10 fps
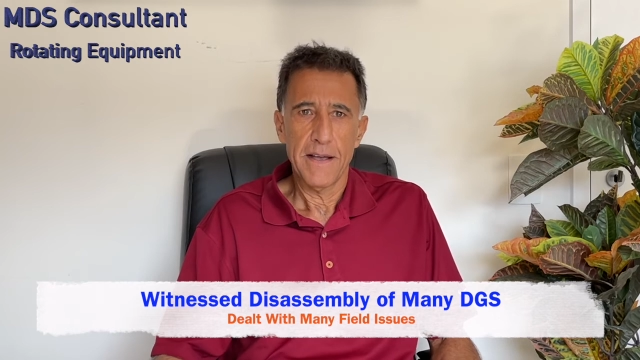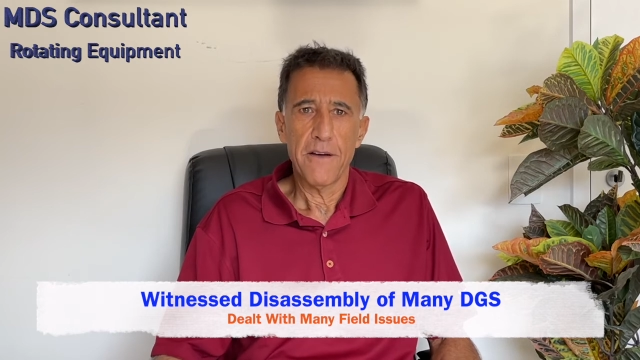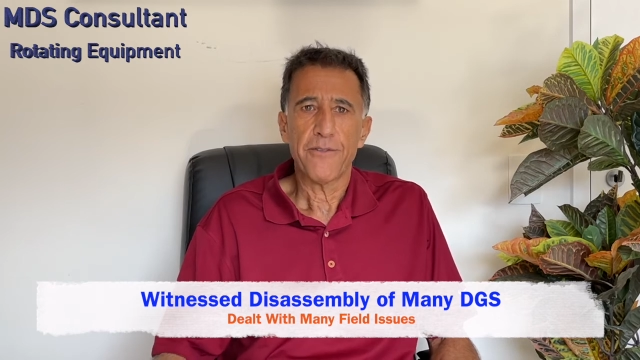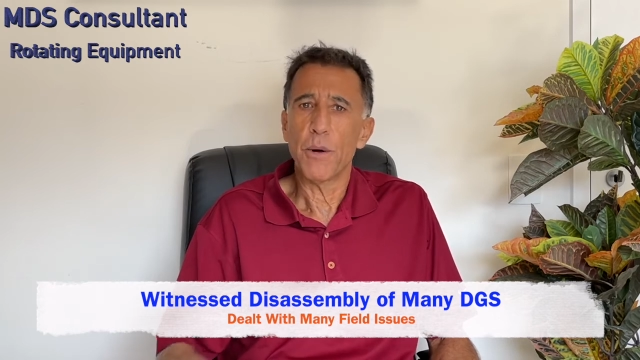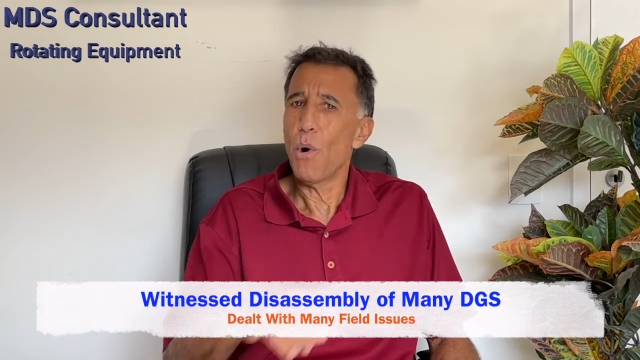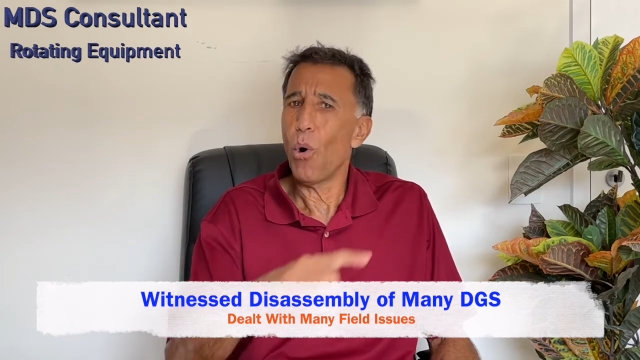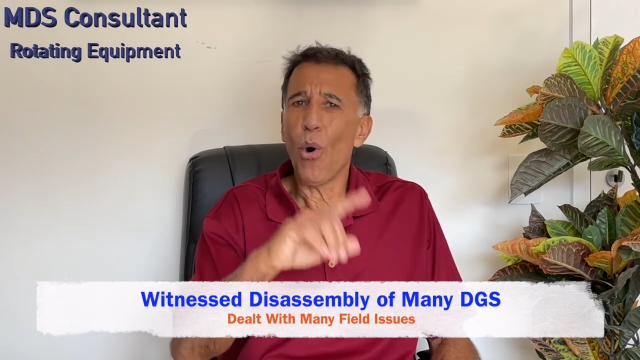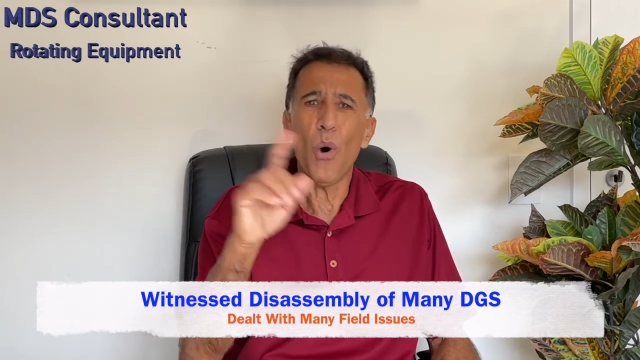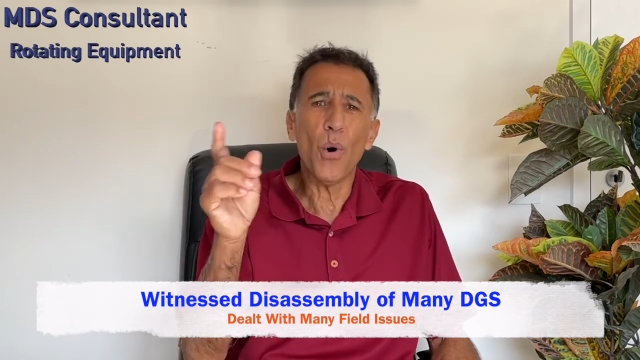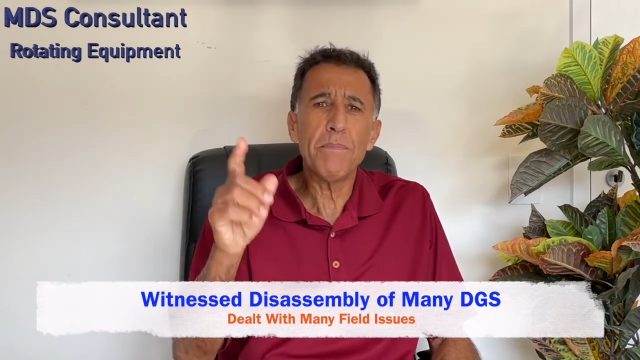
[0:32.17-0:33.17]
from
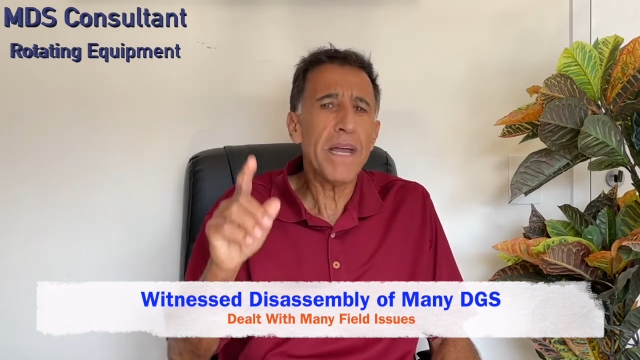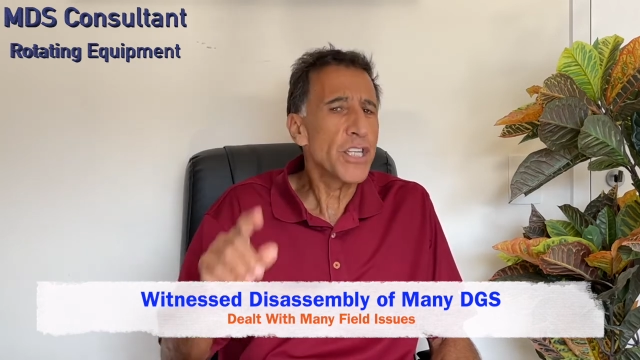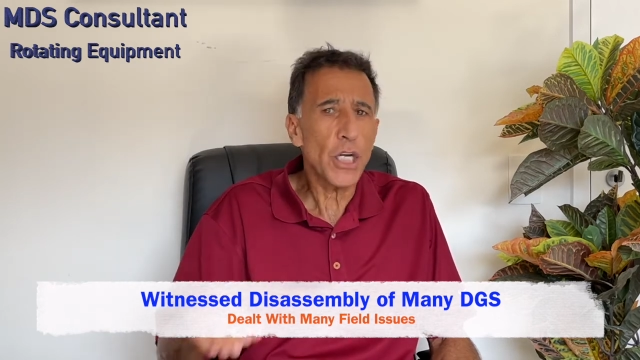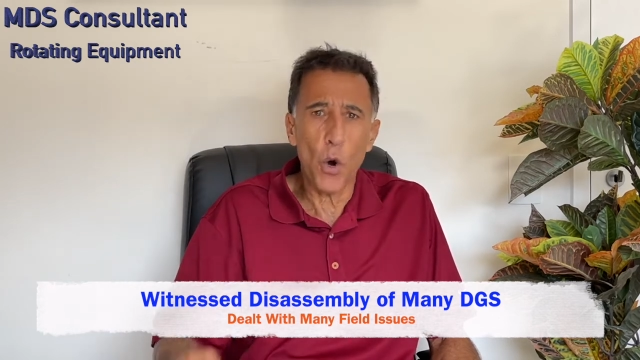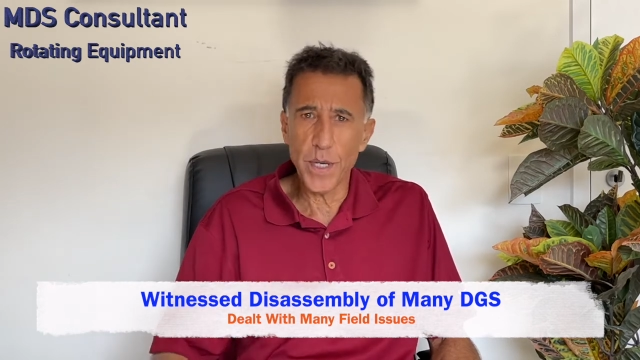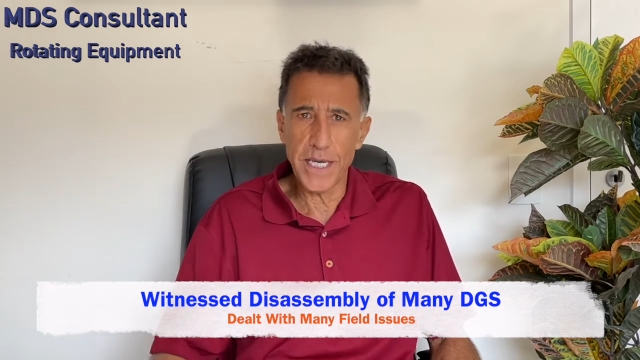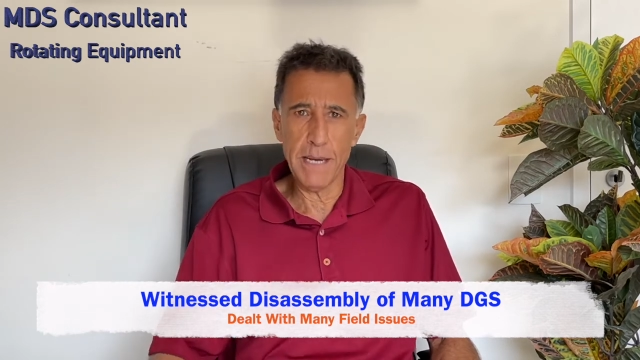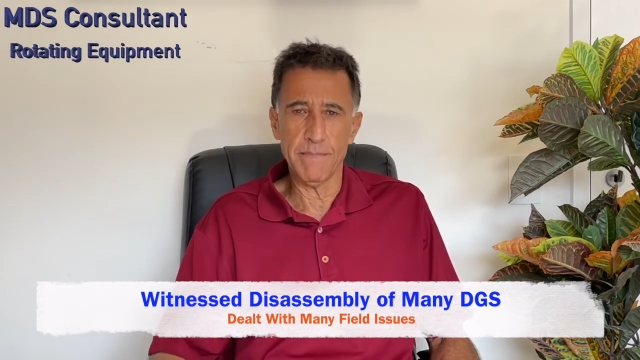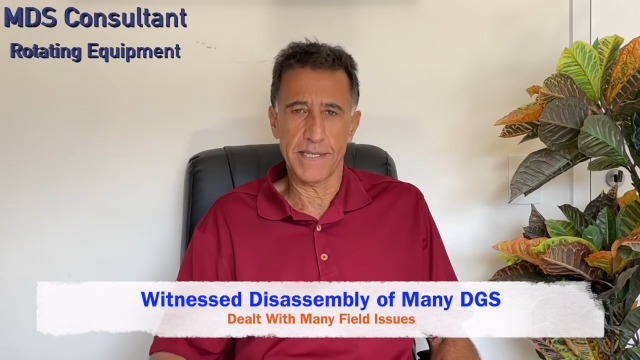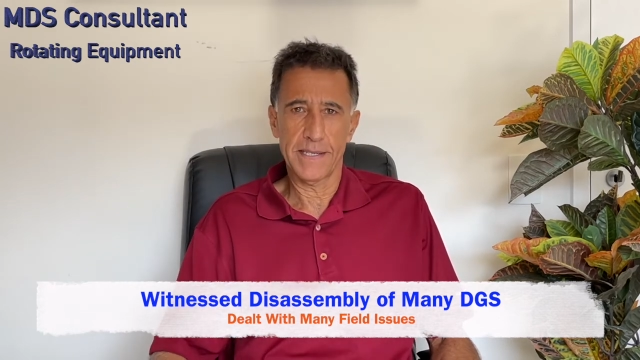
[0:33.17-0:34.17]
all major
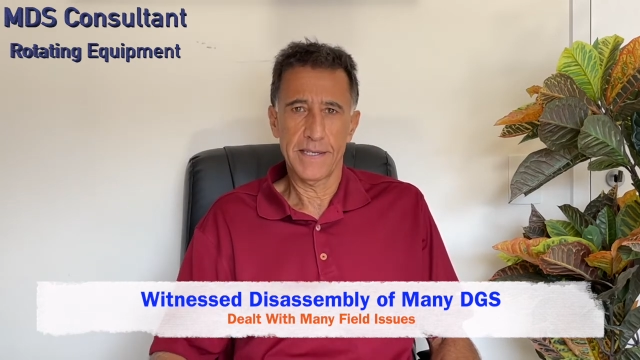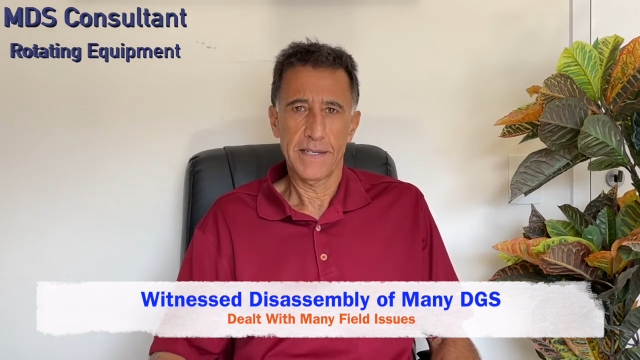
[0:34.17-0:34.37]
OEMs.